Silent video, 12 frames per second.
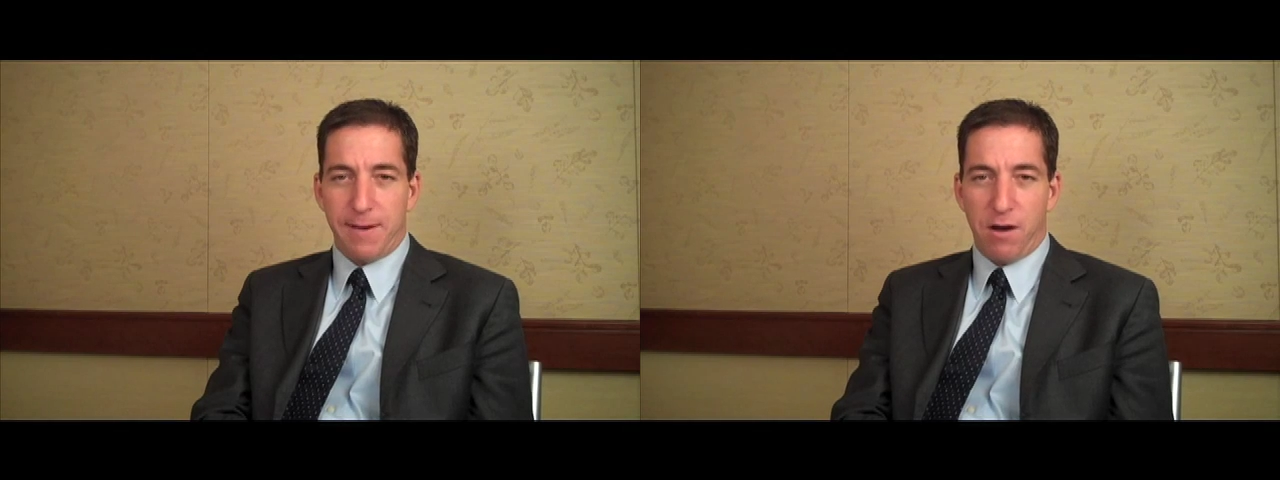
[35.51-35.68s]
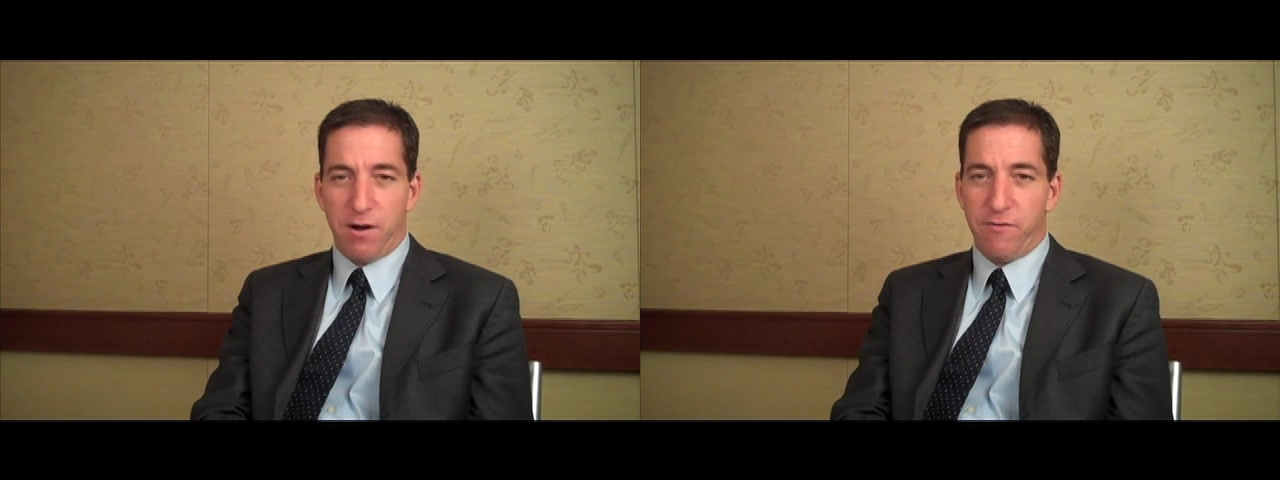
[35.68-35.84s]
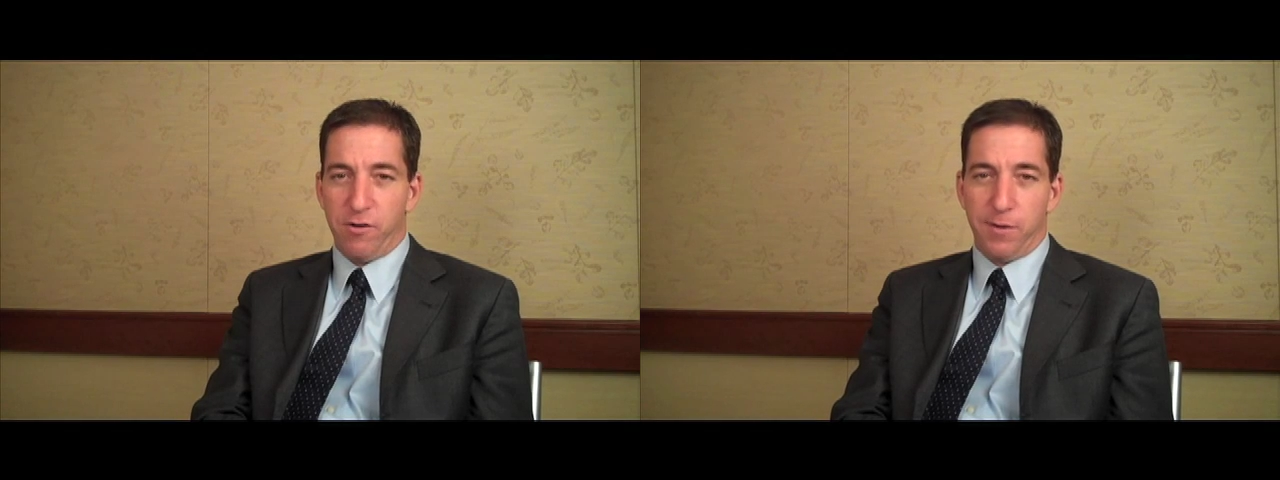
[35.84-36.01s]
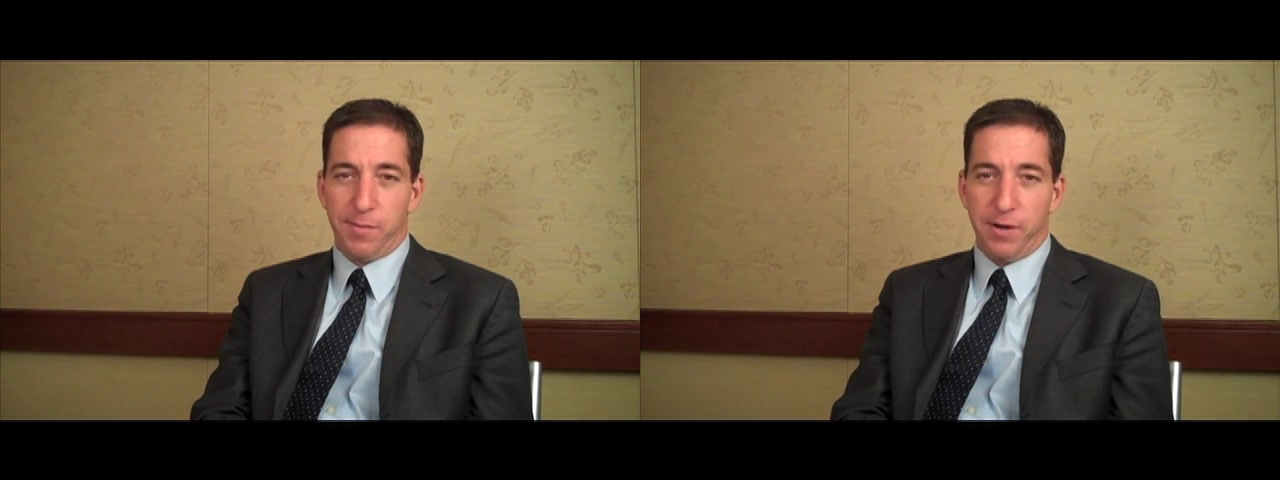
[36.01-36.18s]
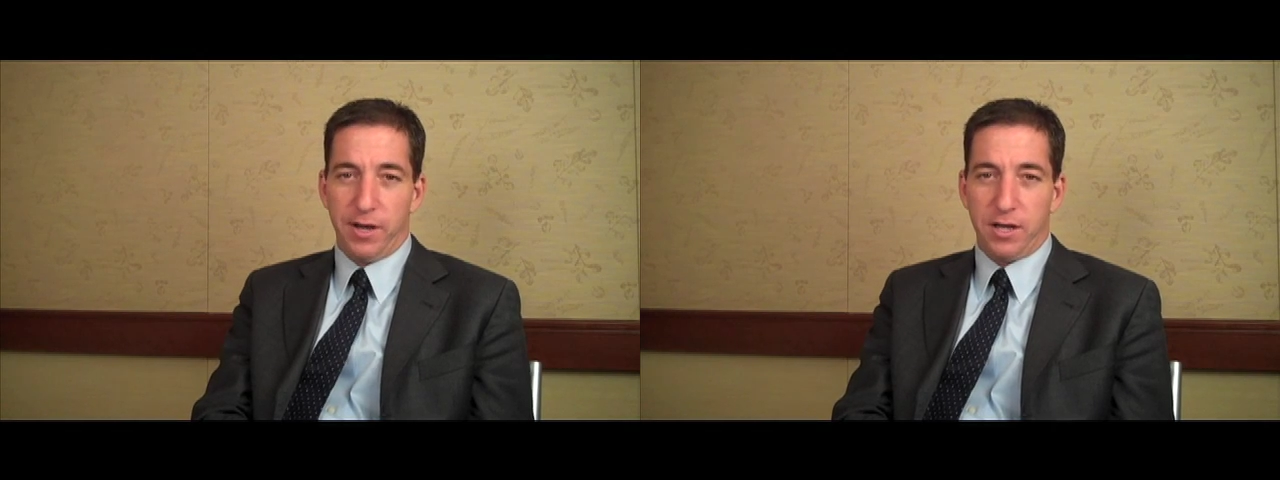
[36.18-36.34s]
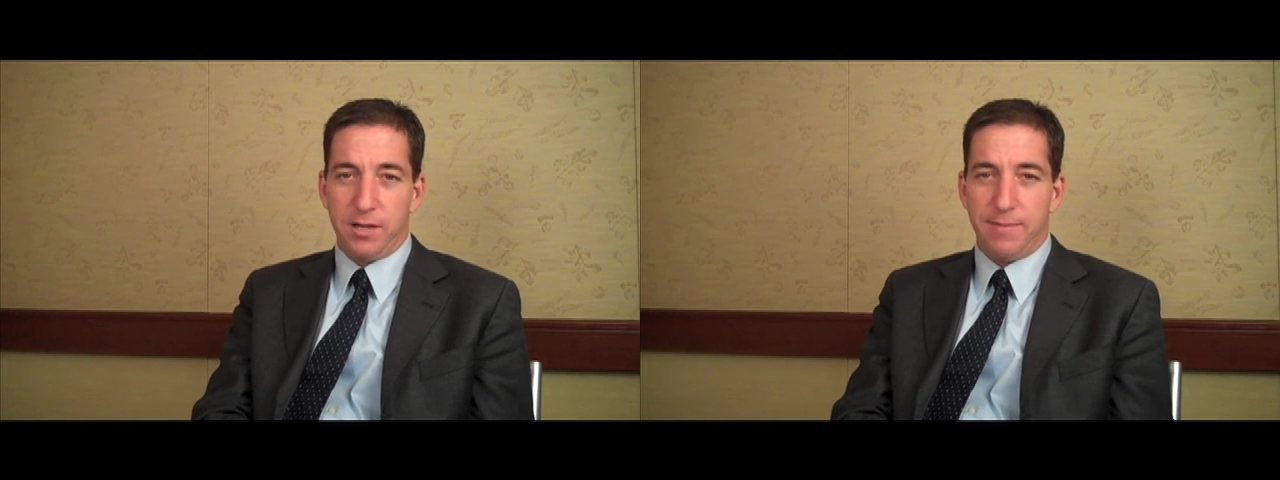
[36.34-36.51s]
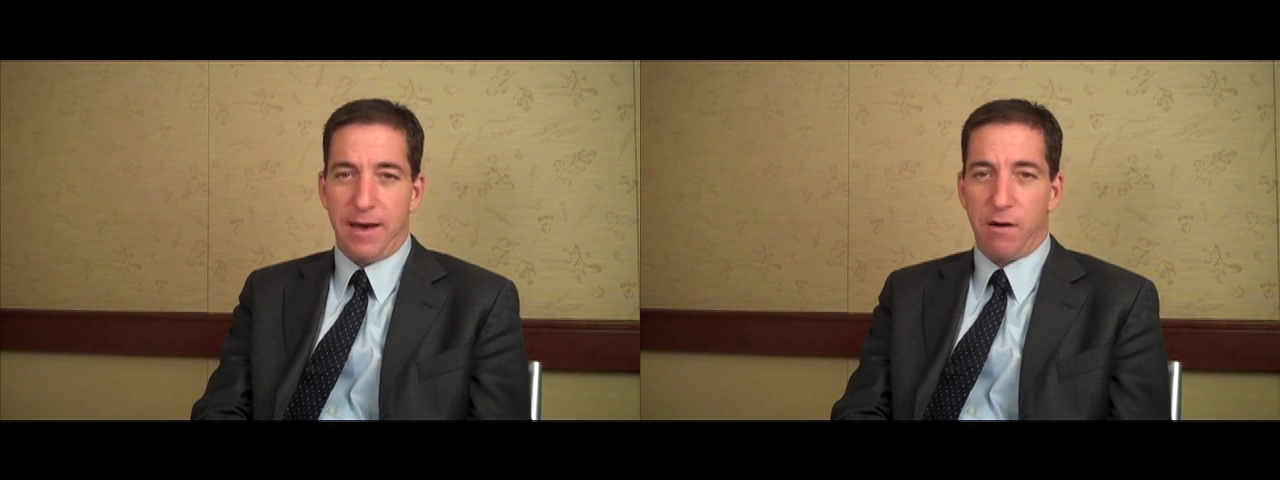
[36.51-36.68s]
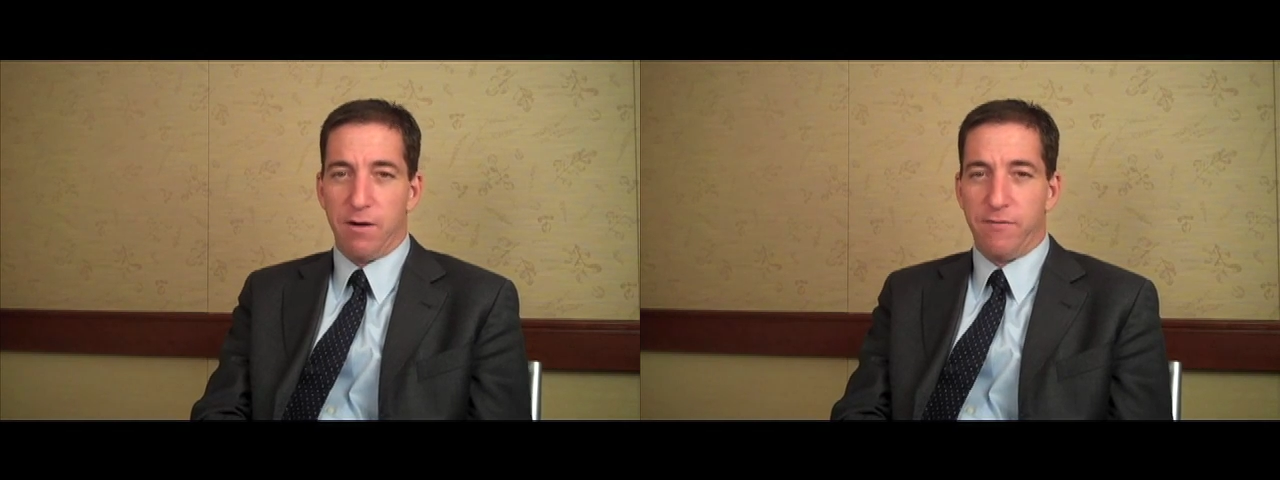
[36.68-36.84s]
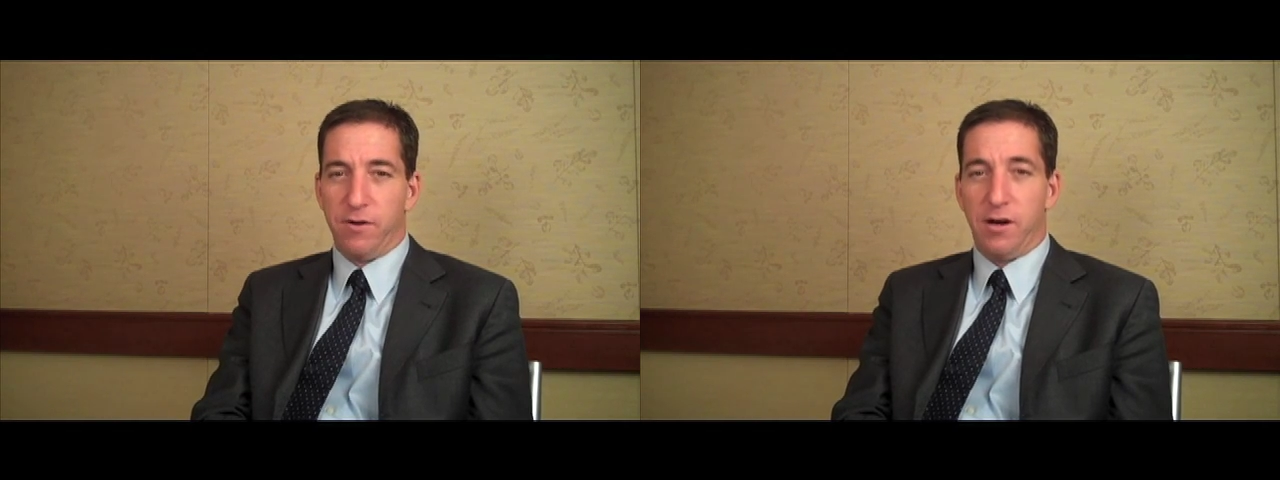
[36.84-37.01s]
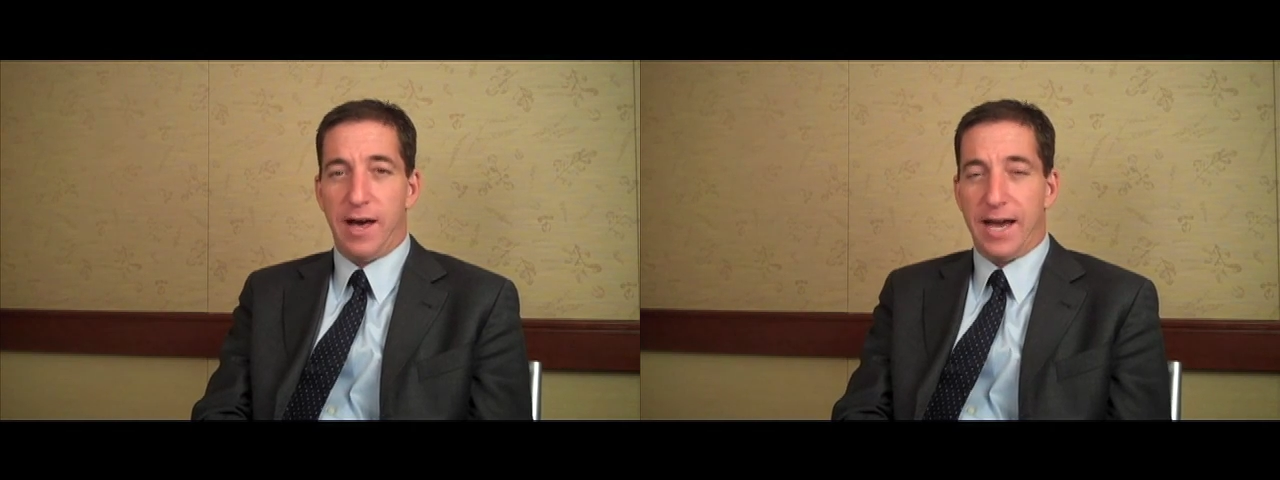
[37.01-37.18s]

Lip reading: powerful or politically powerful